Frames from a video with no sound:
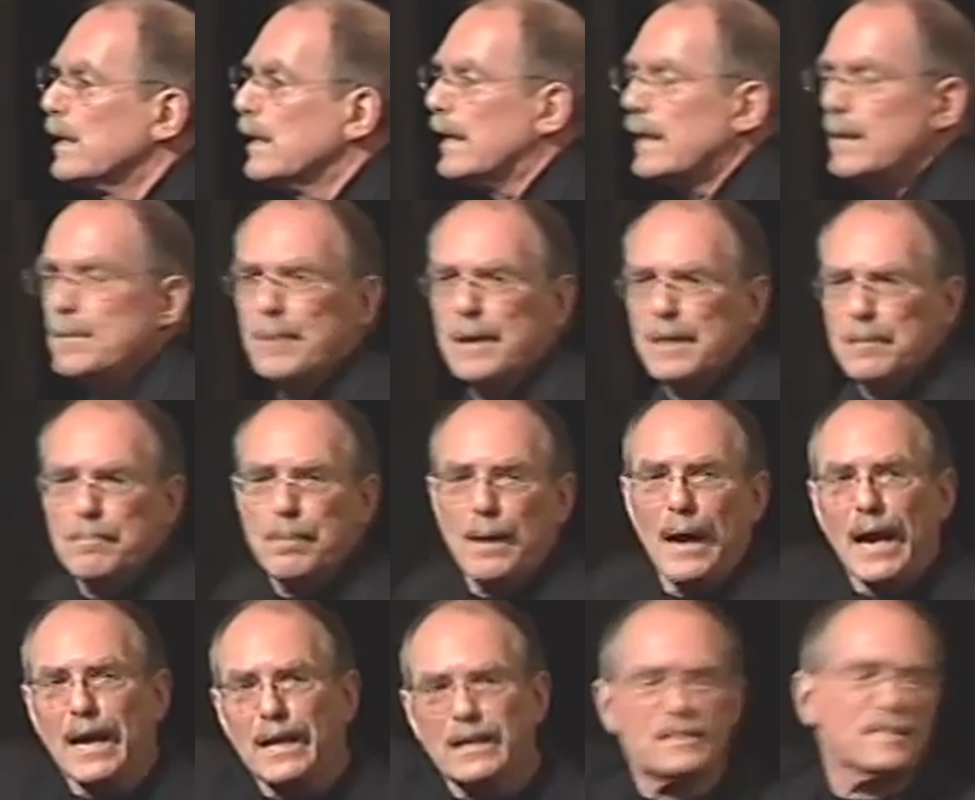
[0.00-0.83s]
anybody
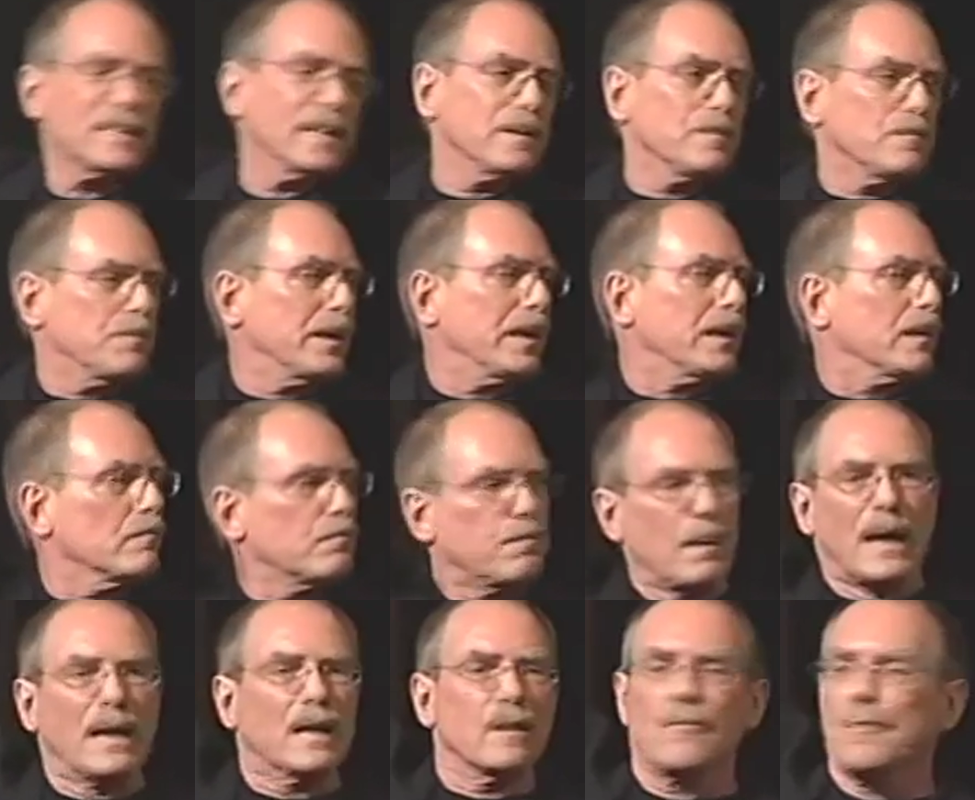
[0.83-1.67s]
bank, say pick
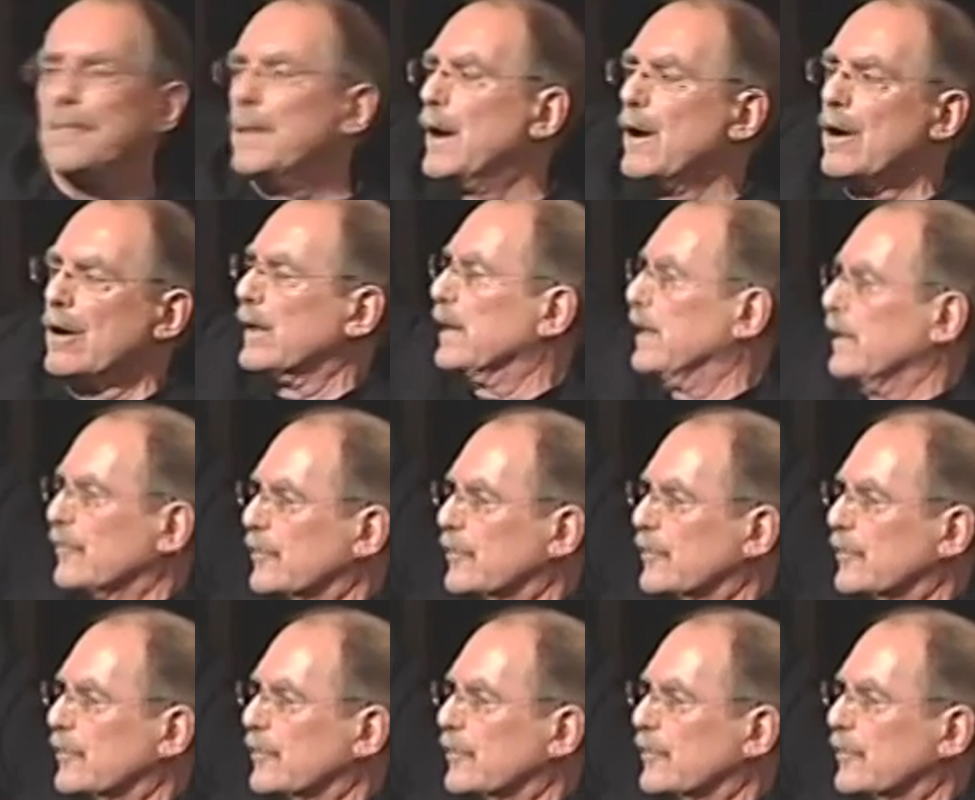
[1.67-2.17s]
Bank of America.